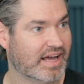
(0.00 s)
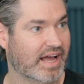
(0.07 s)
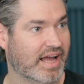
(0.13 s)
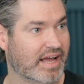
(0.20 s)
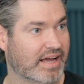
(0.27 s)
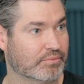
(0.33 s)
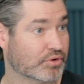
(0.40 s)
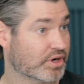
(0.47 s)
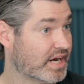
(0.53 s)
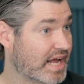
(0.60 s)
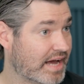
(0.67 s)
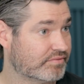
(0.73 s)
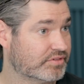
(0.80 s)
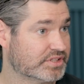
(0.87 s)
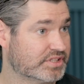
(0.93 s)
And we're going to
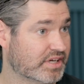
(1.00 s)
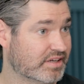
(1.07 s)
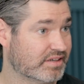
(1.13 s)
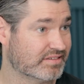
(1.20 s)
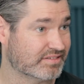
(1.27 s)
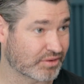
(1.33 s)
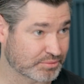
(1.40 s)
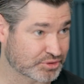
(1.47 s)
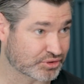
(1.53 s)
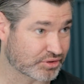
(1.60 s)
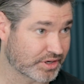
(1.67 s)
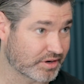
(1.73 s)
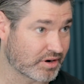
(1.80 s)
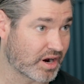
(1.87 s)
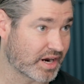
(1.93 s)
have to say, no, I'm
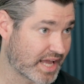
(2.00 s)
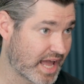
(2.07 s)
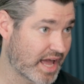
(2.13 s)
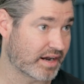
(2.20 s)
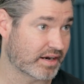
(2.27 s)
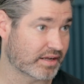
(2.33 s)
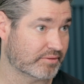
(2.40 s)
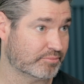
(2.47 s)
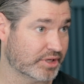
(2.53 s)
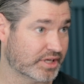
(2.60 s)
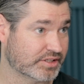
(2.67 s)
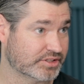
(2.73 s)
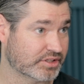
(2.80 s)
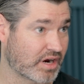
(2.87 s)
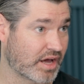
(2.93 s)
sorry, you're not a candidate
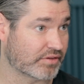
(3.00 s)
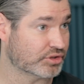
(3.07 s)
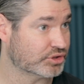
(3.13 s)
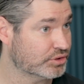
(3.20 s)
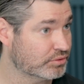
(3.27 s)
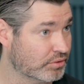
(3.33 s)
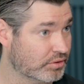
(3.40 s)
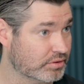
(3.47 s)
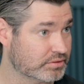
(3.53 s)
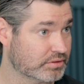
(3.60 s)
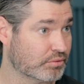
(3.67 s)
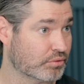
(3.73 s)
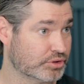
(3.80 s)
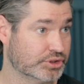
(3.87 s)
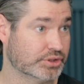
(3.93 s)
because you're either too old
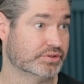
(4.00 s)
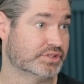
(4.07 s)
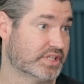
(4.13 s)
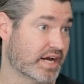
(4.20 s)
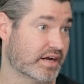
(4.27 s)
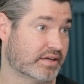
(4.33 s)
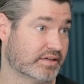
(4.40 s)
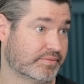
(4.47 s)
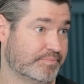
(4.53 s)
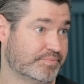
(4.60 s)
or too sick.